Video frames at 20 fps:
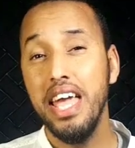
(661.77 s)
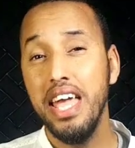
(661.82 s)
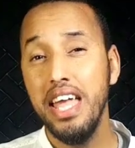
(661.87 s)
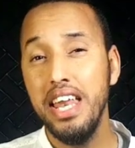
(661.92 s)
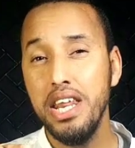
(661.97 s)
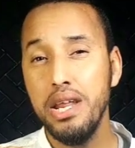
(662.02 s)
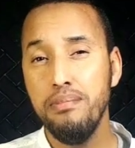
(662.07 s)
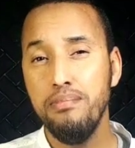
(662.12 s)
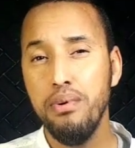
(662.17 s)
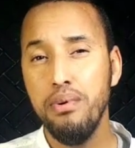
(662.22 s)

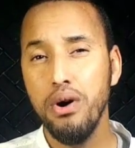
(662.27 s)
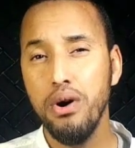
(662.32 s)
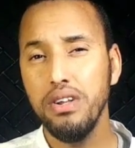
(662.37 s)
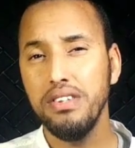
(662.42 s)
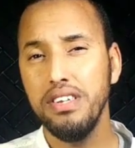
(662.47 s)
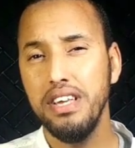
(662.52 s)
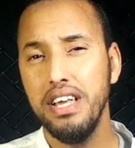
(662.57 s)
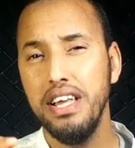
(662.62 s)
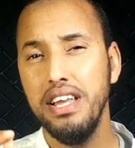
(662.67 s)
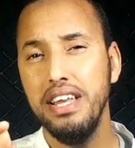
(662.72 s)
In
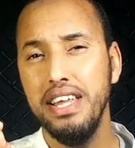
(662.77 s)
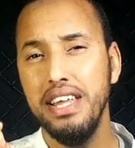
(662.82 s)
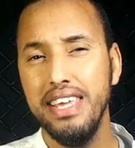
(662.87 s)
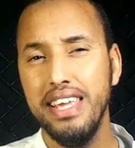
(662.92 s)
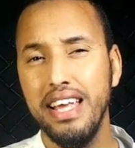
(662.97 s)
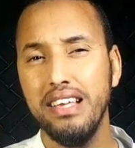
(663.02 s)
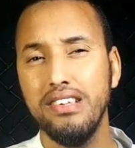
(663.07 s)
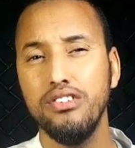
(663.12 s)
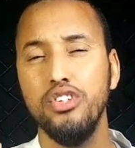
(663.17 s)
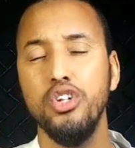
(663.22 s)
reporting
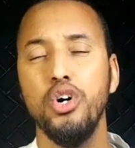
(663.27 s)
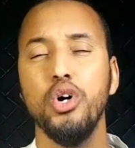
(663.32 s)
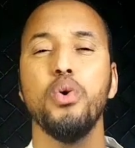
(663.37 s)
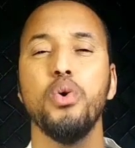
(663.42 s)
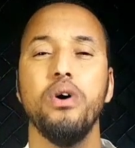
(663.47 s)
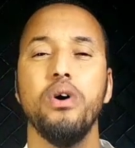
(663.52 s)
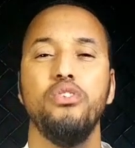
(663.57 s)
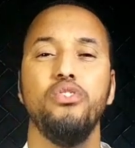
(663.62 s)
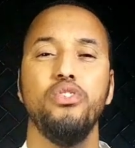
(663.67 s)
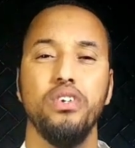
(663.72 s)
yes/no
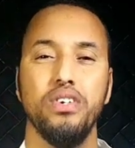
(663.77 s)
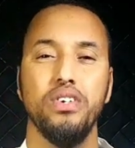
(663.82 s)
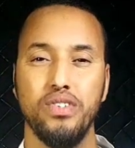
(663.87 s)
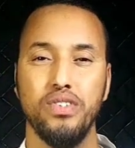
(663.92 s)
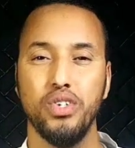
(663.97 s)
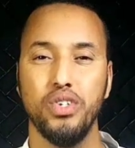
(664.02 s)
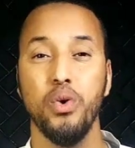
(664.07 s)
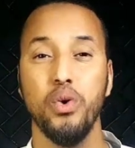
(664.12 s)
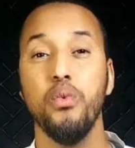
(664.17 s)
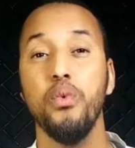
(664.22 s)

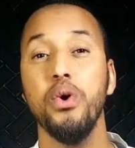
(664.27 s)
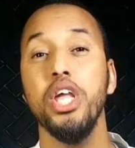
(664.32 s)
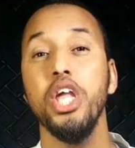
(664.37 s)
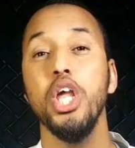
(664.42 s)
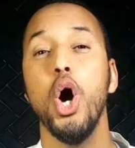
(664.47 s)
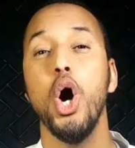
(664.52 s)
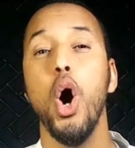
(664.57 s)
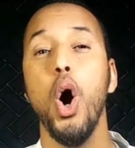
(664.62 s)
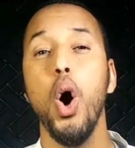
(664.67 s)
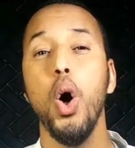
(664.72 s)
questions,
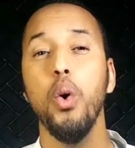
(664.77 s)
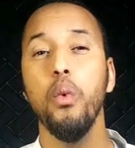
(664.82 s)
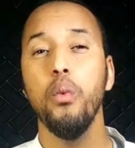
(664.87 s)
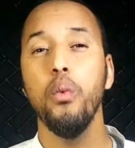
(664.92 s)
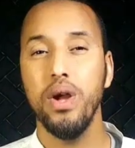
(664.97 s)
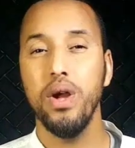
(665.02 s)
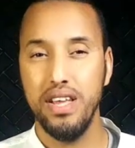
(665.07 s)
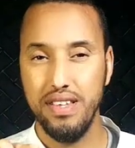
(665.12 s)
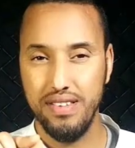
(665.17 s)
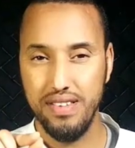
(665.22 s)
we
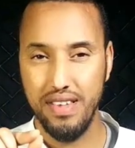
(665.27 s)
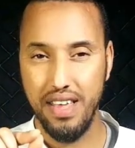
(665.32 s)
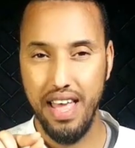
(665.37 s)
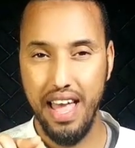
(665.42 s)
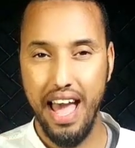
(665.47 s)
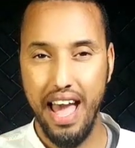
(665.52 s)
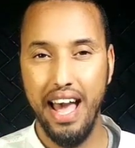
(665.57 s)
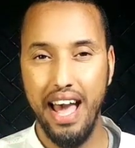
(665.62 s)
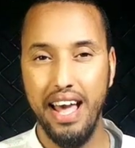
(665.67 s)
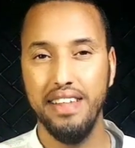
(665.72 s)
always
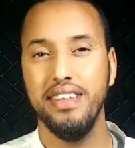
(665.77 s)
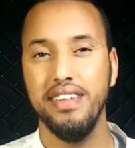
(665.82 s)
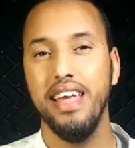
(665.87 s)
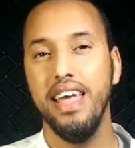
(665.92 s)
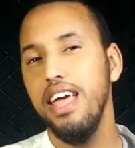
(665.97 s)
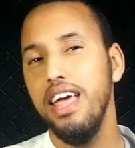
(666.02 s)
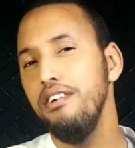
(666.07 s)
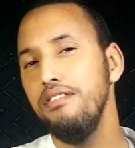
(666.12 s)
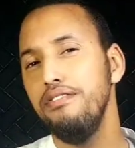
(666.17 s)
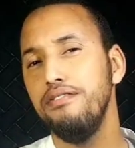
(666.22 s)
add
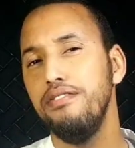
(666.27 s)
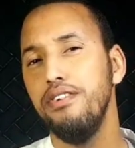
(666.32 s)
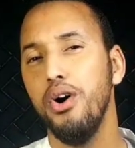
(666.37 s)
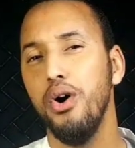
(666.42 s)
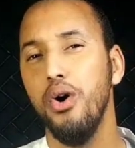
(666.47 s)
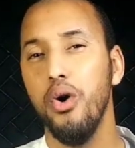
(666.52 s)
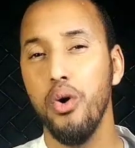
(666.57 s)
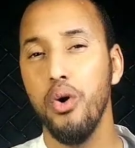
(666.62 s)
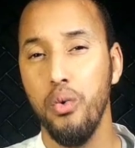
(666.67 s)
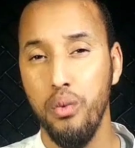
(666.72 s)
if
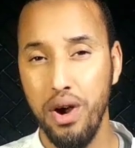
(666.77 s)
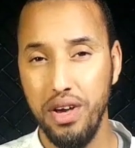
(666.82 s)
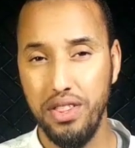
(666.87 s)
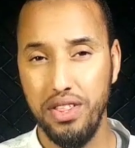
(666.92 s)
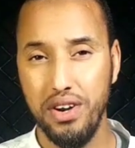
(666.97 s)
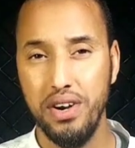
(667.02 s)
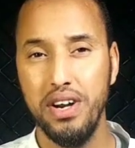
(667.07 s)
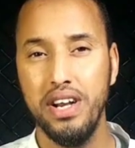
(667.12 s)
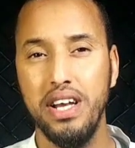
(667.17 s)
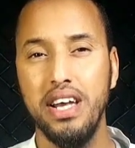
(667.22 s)
or
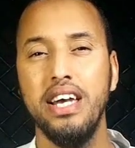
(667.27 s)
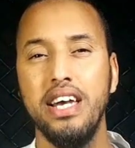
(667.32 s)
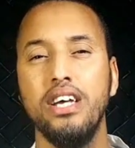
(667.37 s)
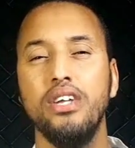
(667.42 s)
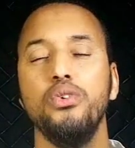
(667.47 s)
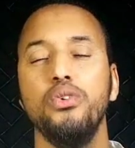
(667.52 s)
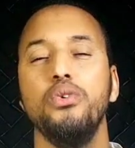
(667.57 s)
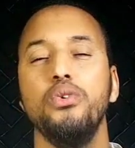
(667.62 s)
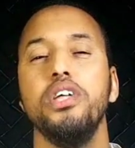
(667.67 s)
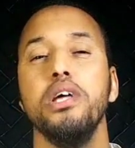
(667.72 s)
whether
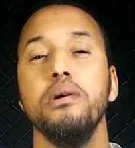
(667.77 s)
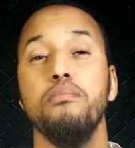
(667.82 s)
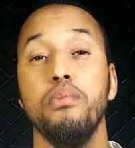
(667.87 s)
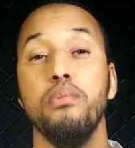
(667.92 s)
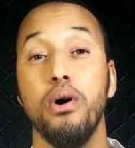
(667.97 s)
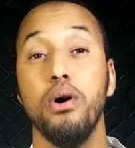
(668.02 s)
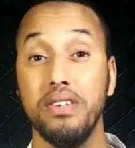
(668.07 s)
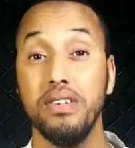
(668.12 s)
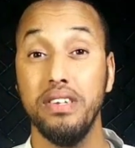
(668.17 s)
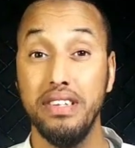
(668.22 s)
to the
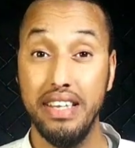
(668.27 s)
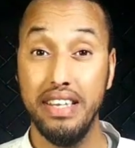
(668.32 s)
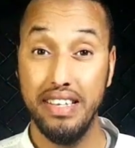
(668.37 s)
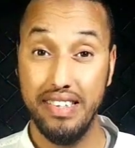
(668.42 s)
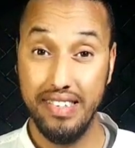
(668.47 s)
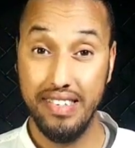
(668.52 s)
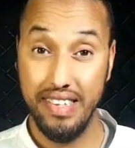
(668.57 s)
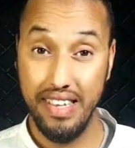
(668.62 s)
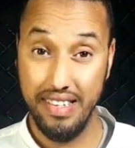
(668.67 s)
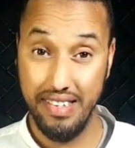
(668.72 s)
reported
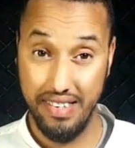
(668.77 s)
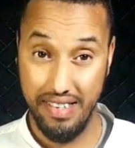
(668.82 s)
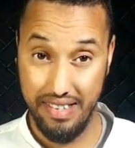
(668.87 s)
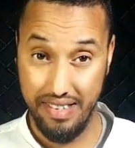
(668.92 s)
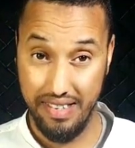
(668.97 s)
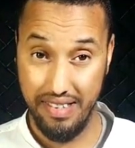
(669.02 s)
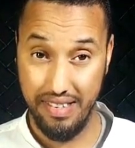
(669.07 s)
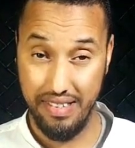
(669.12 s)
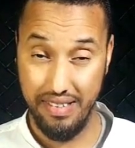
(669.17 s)
sentence.